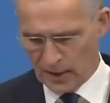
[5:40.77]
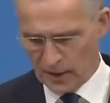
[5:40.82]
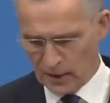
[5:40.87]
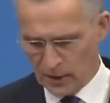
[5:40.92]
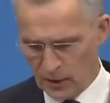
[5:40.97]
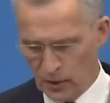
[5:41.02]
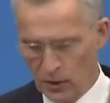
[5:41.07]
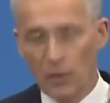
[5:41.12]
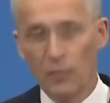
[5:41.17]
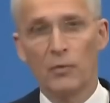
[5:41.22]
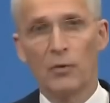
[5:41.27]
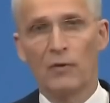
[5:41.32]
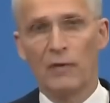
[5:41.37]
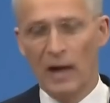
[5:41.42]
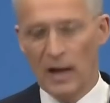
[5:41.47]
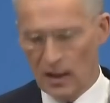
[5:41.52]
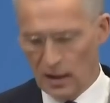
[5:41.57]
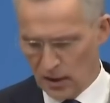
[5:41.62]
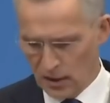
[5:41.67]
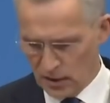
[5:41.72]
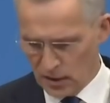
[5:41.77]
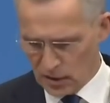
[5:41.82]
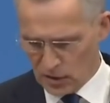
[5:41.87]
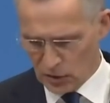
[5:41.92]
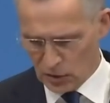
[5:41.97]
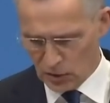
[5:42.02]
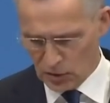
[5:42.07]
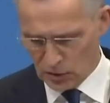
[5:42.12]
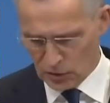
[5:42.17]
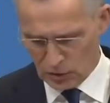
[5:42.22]
that a number of
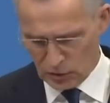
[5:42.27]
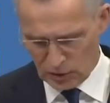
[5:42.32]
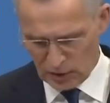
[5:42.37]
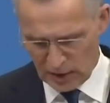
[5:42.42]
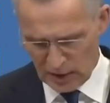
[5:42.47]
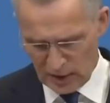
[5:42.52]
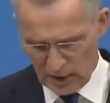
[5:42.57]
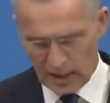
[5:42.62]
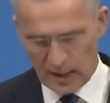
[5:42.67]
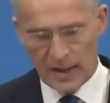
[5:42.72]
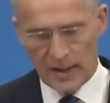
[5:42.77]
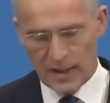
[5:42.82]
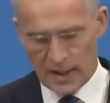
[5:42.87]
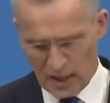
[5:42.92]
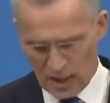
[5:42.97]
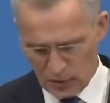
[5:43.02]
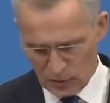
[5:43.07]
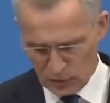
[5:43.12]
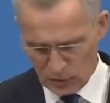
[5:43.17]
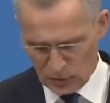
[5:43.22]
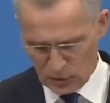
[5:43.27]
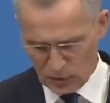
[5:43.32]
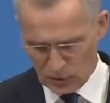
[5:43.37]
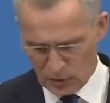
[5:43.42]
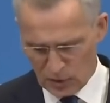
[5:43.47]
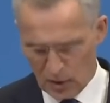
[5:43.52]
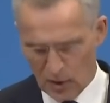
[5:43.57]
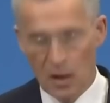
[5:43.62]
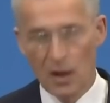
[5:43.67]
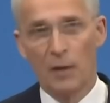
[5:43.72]
allies today
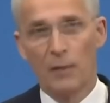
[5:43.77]
announced